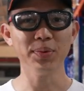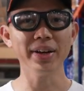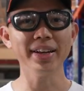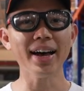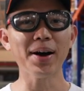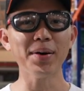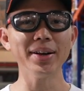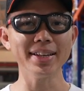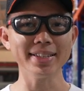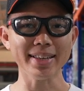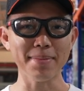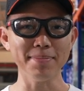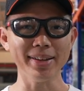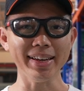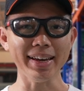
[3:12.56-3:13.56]
We're now in the
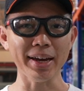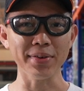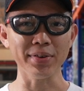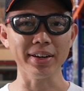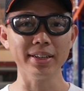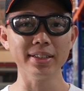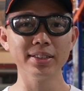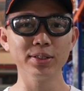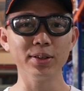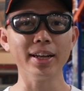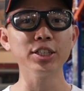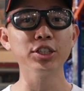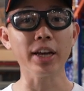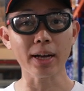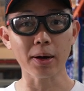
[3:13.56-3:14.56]
assembly area, so
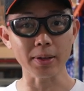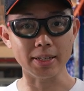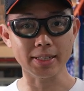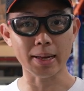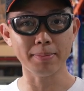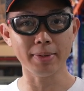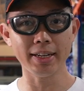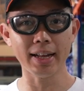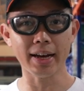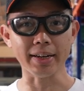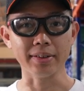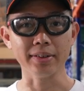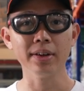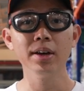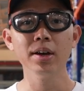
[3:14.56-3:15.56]
let's check out the assembly
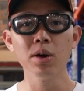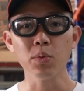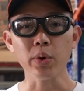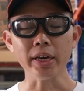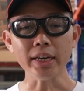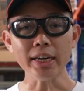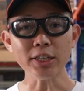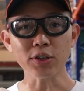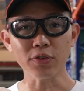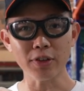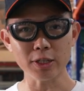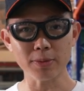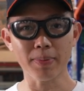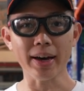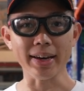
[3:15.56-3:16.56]
line, where each of
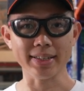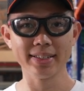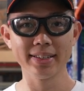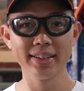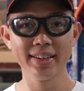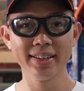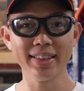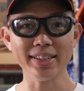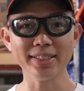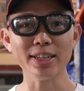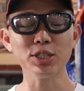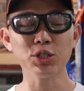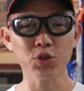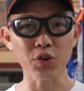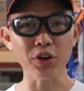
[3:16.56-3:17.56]
these bikes takes
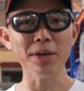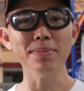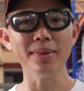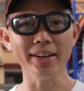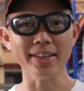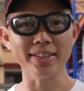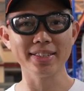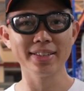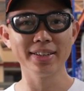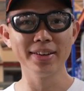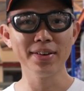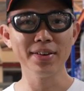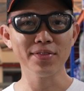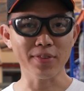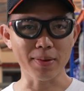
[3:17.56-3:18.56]
us 3 minutes
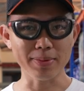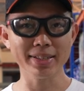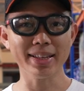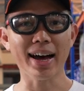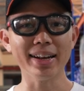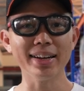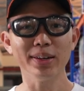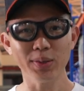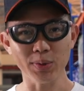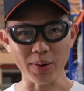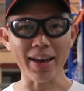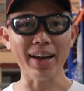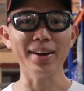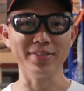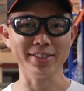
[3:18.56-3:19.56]
from start to
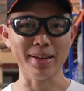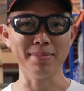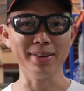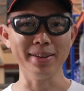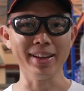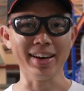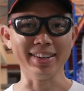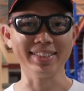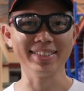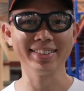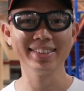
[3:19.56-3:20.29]
end of assembly line.